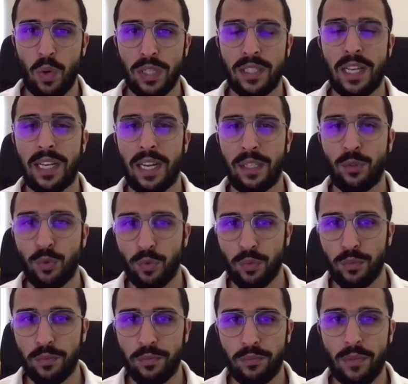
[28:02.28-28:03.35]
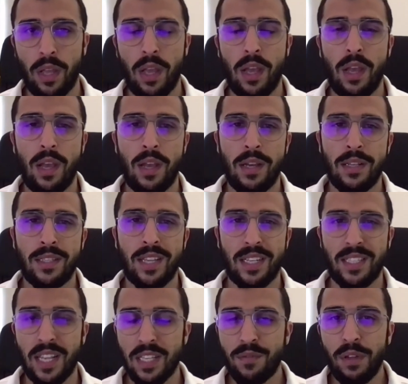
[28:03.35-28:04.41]
what can I do?
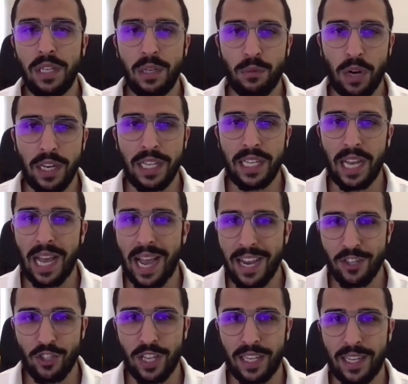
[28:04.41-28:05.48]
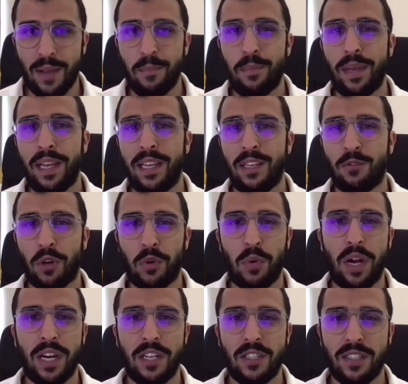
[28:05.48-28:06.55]
Successfully running a hashtag campaign
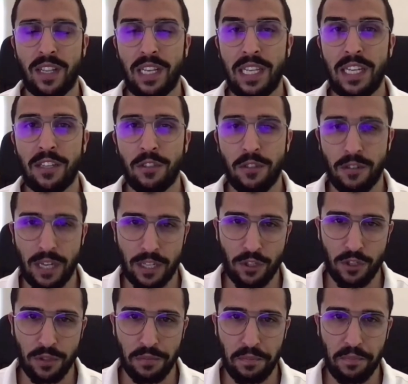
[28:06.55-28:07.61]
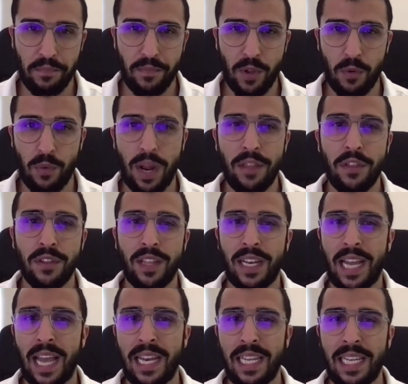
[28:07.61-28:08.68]
requires clear direction. Rather
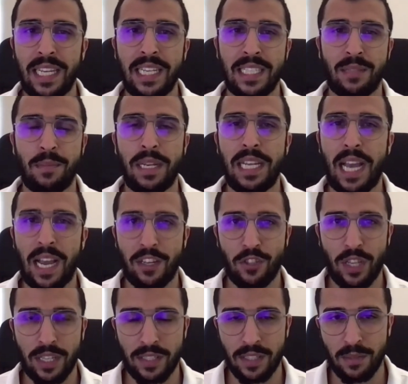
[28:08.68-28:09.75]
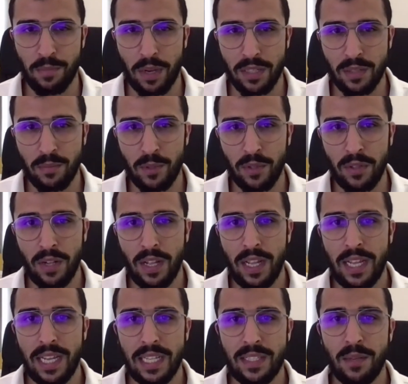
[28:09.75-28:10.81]
than adding in as many hashtags as possible,
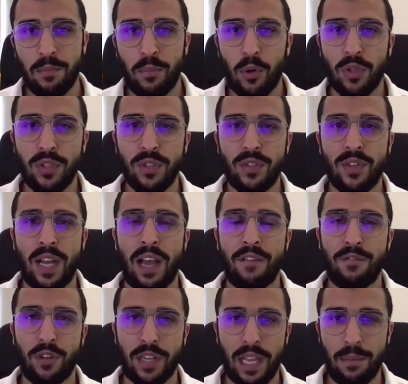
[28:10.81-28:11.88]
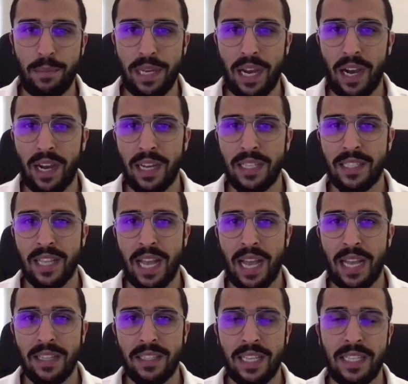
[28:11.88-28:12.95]
it's important to have your KPIs
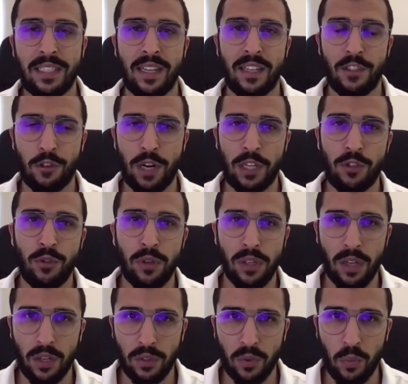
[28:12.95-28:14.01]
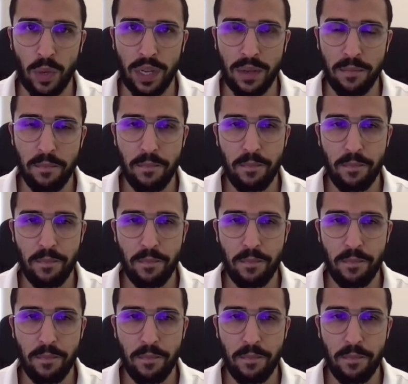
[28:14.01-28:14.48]
and data direct you along the way.